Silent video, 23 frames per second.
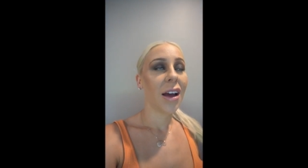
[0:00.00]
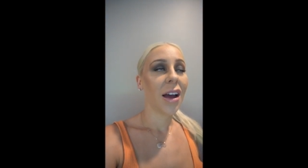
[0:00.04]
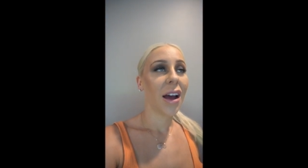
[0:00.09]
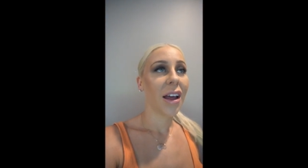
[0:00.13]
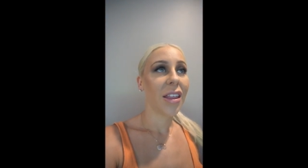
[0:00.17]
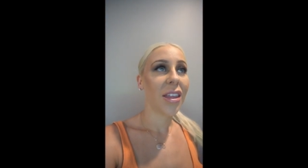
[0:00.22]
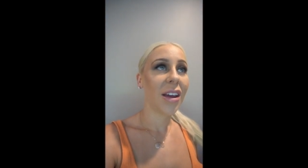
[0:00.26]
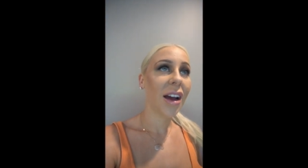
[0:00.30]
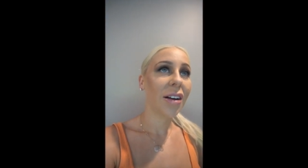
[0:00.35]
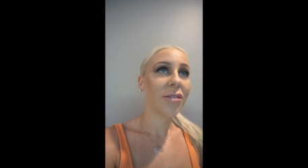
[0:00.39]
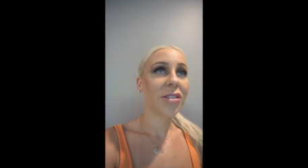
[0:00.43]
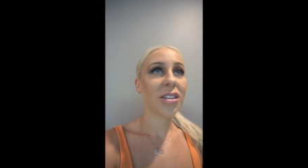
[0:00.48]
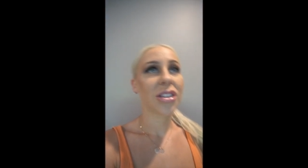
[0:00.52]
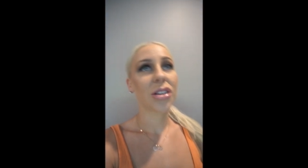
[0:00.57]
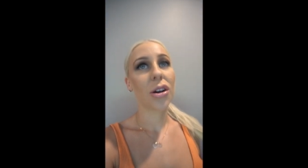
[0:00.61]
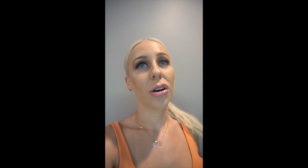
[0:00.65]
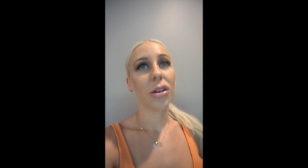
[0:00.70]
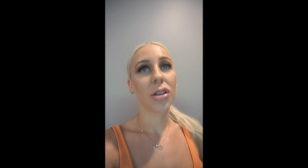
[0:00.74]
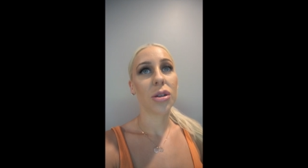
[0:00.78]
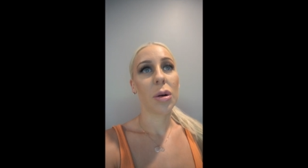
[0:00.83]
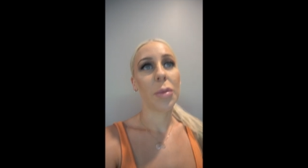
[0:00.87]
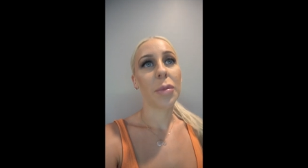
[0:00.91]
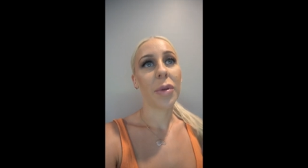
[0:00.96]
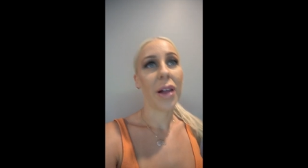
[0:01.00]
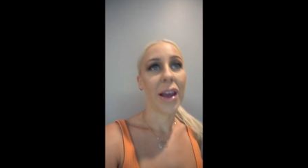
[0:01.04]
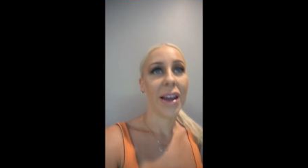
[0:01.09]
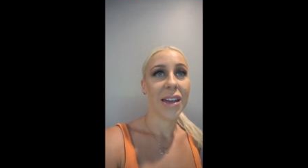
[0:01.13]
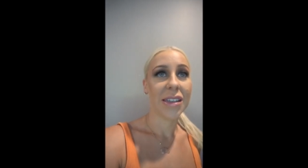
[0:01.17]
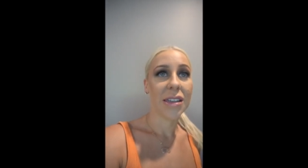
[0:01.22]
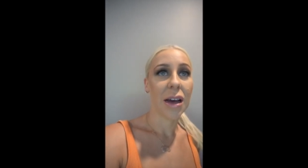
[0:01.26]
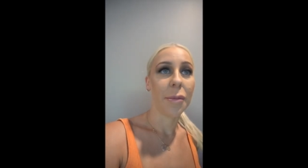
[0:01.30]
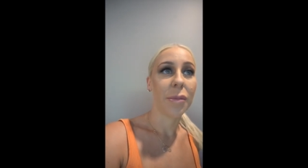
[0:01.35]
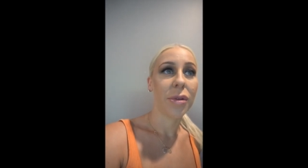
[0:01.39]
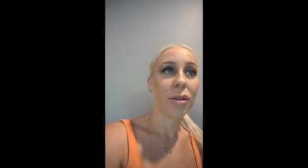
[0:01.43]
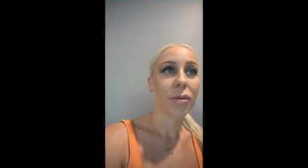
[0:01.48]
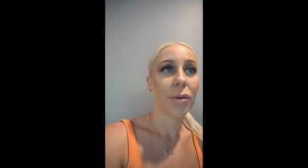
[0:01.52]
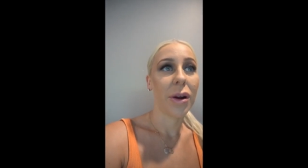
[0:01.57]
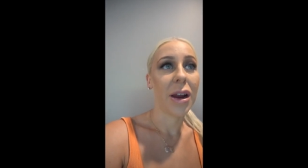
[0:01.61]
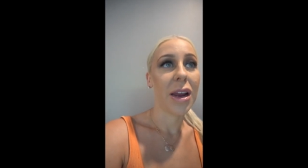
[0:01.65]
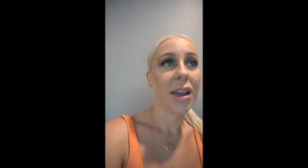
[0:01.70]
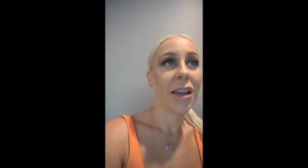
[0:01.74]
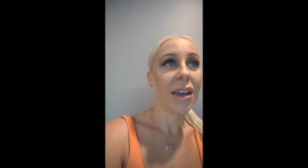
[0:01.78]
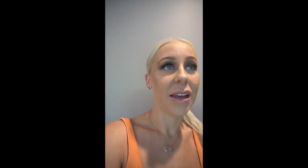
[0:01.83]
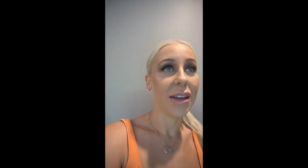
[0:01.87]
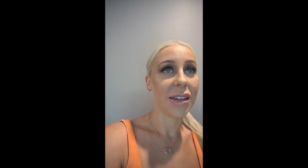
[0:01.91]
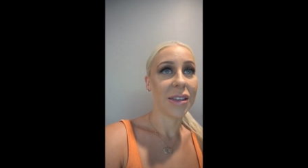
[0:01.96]
I think I've just gotten to a place I'm three
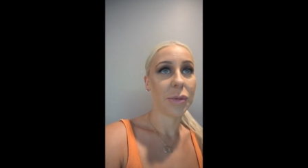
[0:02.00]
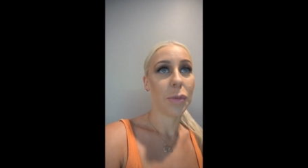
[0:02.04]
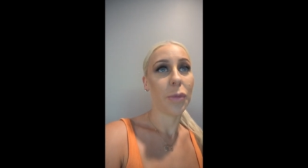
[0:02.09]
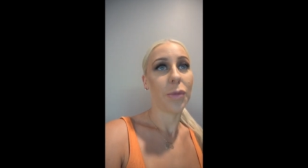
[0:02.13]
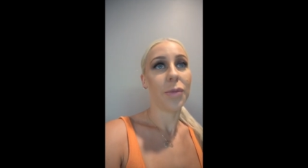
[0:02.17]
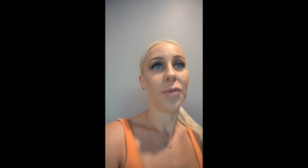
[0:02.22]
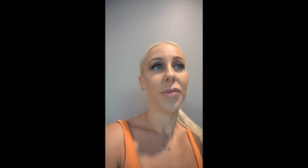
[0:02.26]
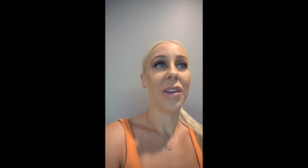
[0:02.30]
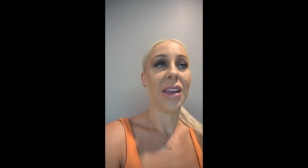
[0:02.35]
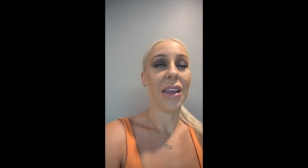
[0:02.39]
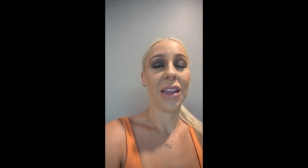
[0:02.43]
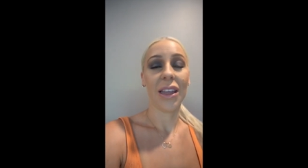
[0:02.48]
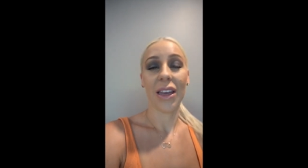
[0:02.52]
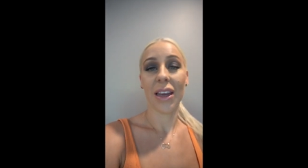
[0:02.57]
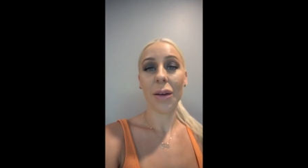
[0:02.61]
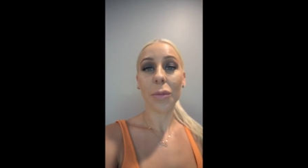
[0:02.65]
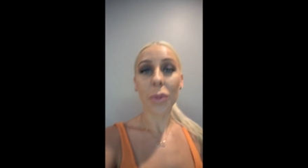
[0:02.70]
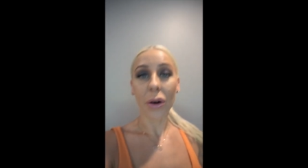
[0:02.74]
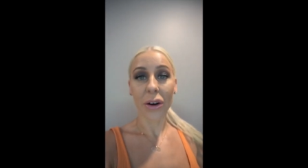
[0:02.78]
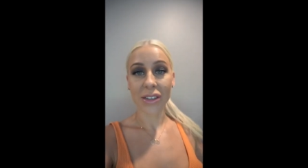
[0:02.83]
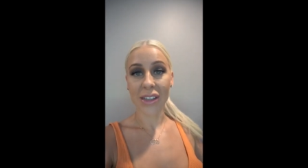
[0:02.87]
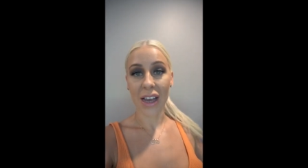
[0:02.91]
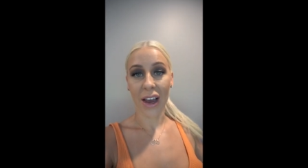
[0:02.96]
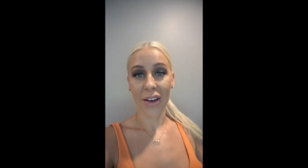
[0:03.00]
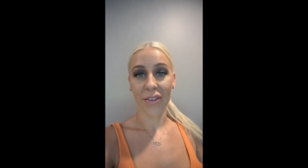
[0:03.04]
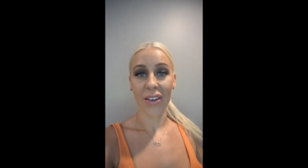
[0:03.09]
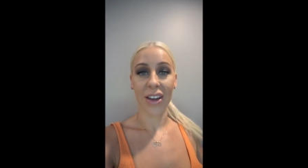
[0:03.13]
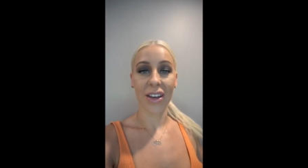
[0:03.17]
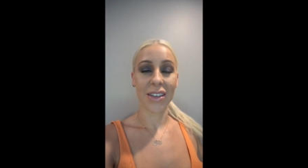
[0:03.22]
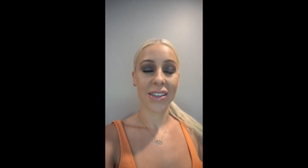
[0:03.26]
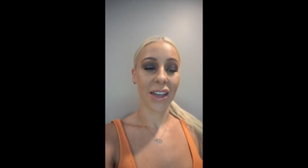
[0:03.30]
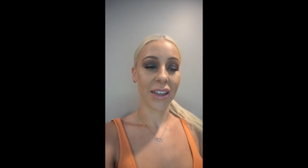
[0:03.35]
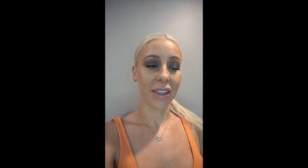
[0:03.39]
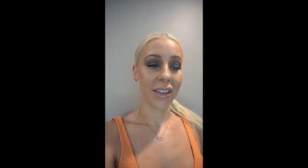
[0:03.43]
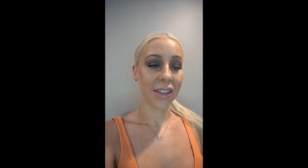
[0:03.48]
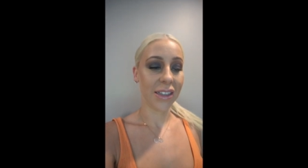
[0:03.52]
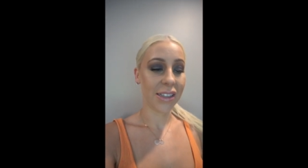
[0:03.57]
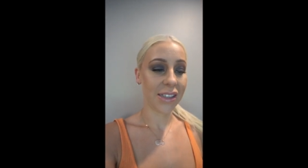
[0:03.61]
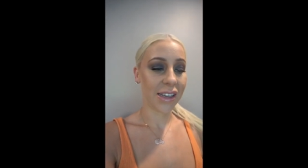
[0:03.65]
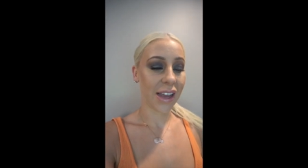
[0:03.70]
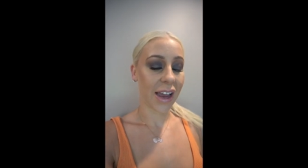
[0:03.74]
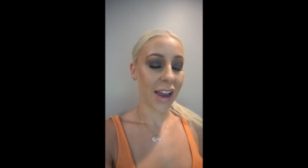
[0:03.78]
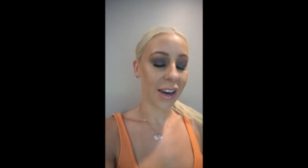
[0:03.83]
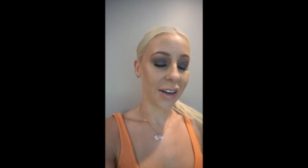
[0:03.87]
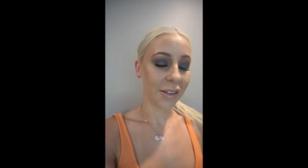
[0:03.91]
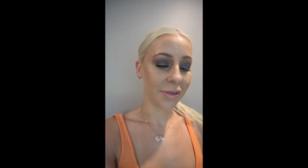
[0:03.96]
years nearly post having Dallas
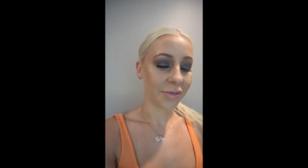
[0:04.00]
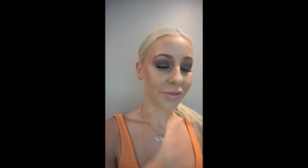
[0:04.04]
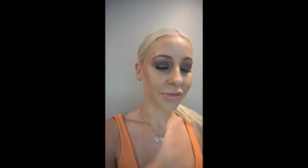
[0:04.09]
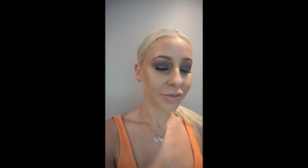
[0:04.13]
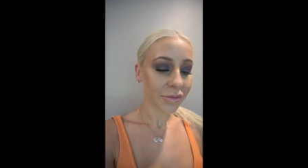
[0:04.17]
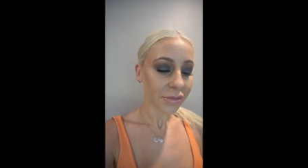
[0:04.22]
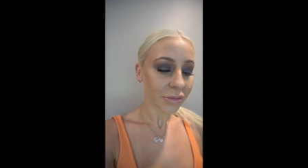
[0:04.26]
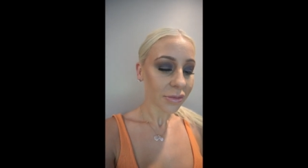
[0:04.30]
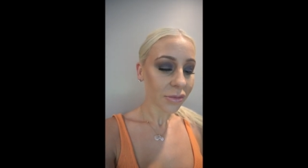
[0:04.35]
and